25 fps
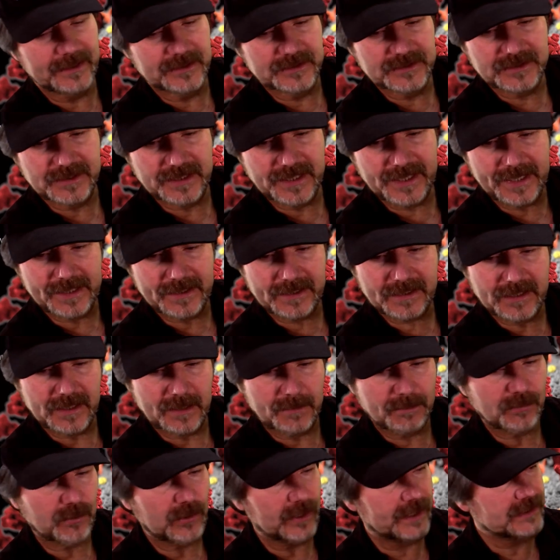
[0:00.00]
that uh,
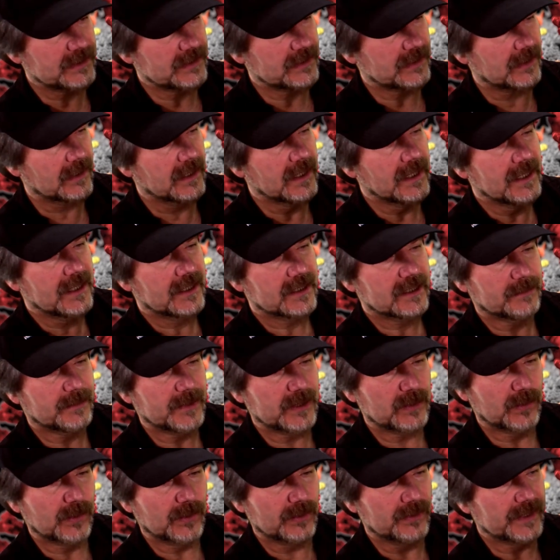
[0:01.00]
pressure to be
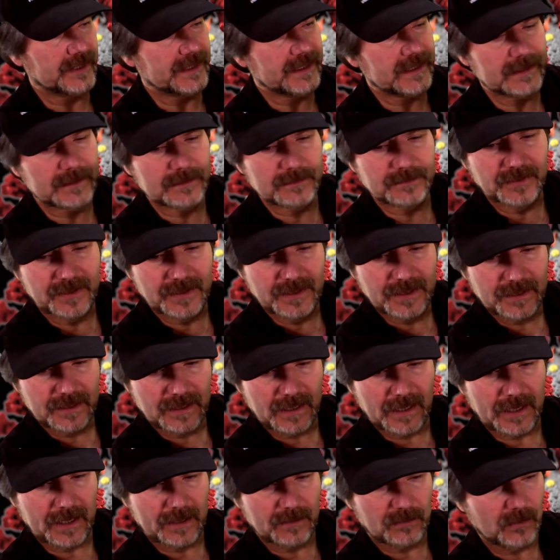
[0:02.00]
relieved uh,
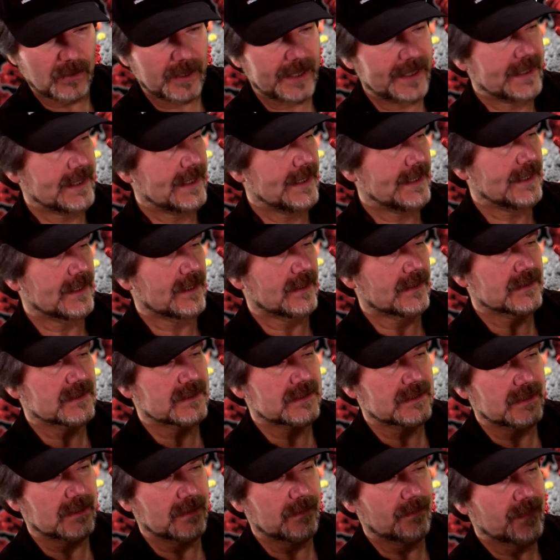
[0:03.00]
right here. So
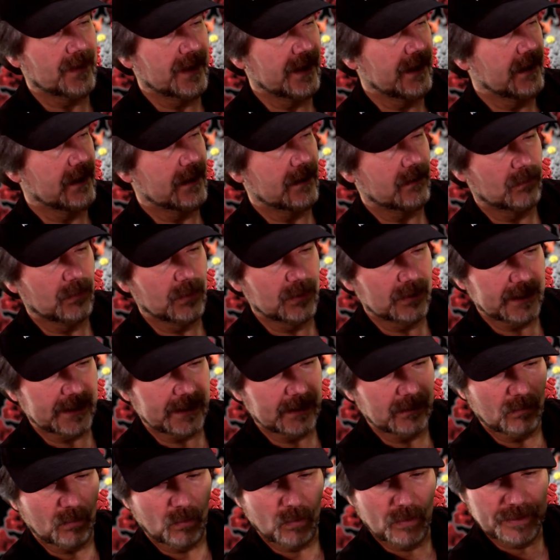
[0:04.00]
really
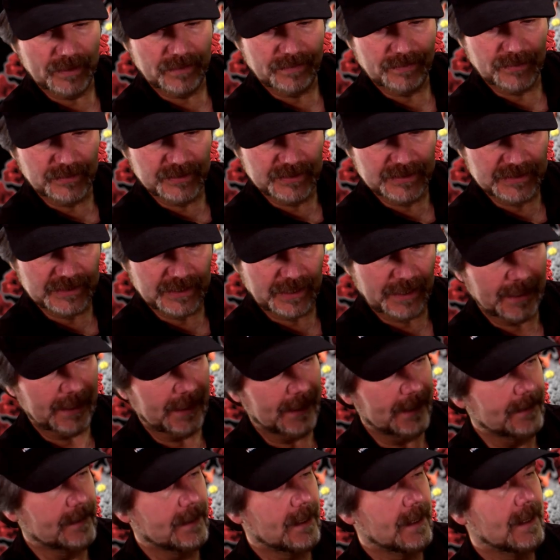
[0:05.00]
wonderful design,
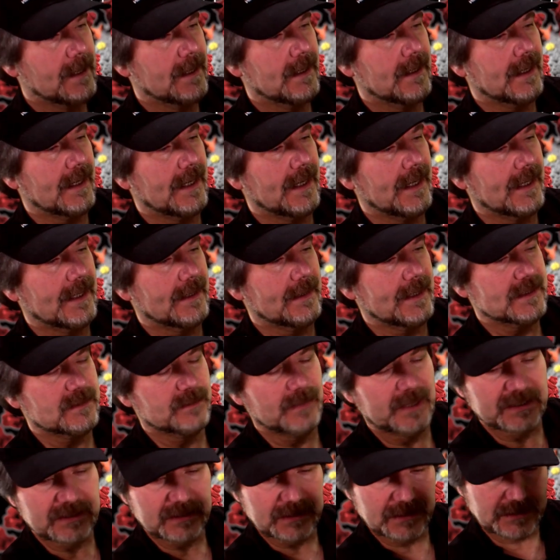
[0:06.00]
and as
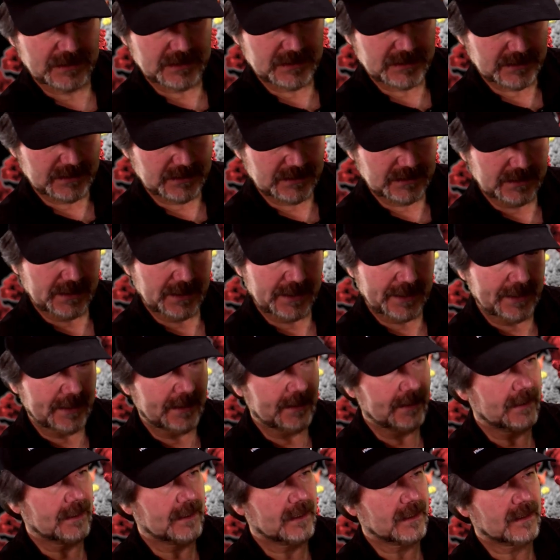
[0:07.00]
mentioned, this is a
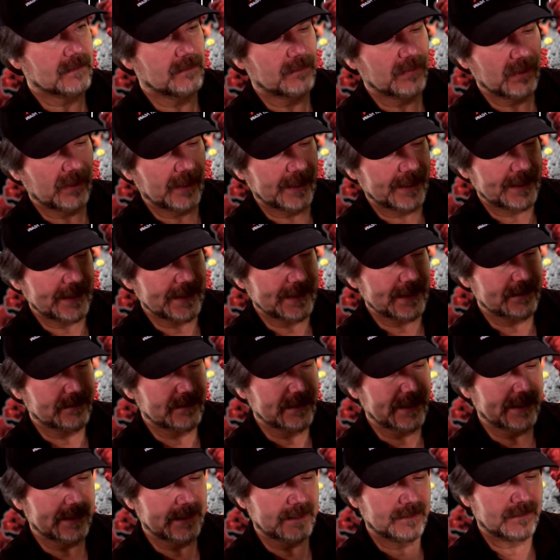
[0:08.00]
compliant
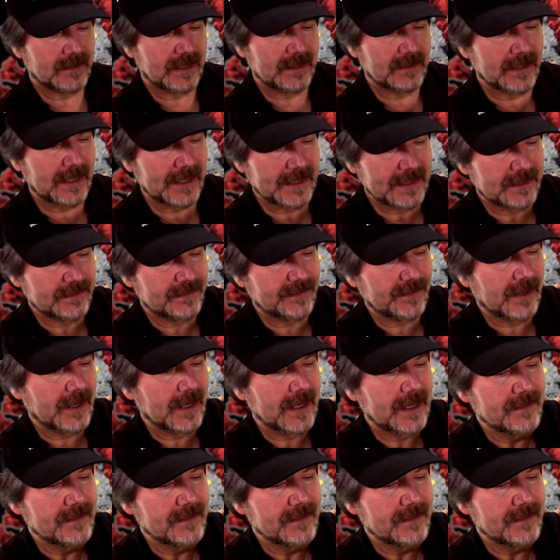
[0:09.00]
N ninety-five.